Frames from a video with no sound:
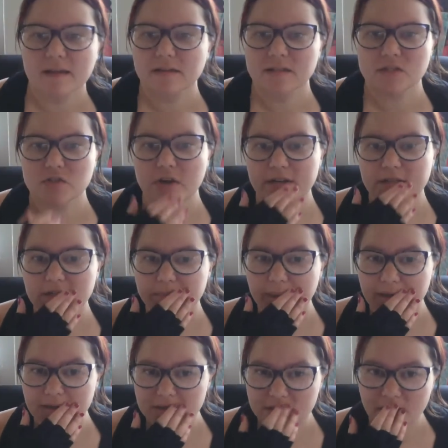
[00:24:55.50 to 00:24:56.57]
distracted by
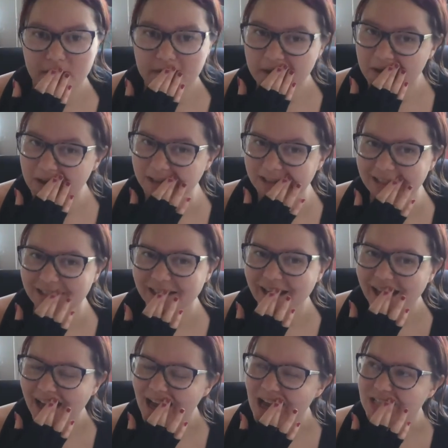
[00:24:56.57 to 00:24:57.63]
this dog.
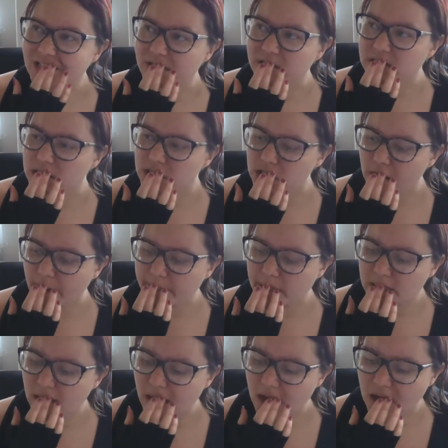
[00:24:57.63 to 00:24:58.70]
So he's a
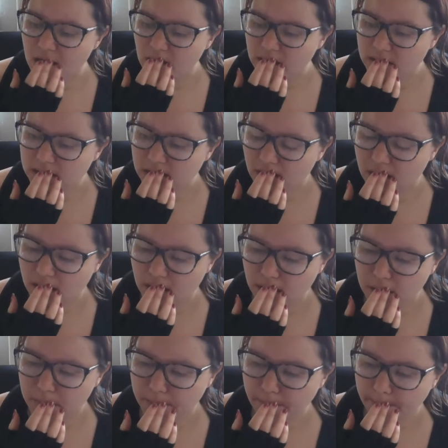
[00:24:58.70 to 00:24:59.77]
shaman,
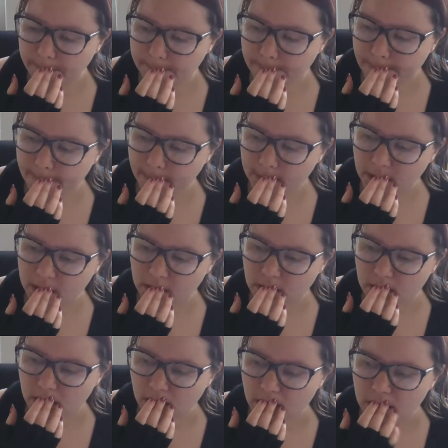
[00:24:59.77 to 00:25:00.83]
and
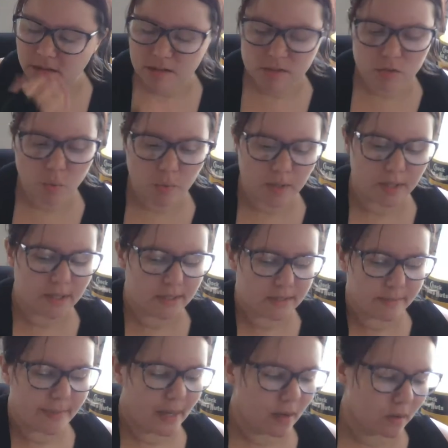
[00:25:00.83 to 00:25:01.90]
the story is
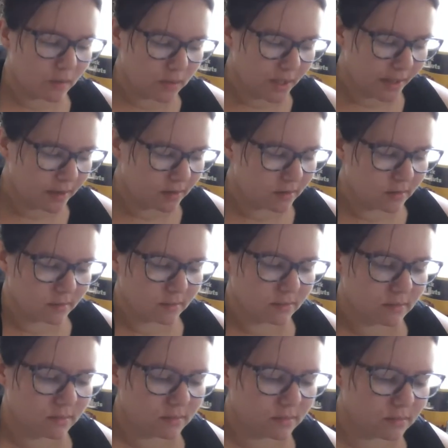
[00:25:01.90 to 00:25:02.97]
about, like,
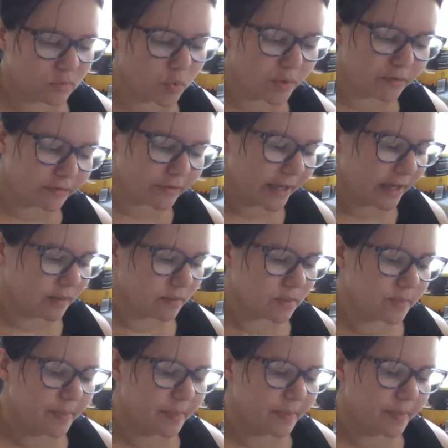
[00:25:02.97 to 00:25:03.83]
twin flames,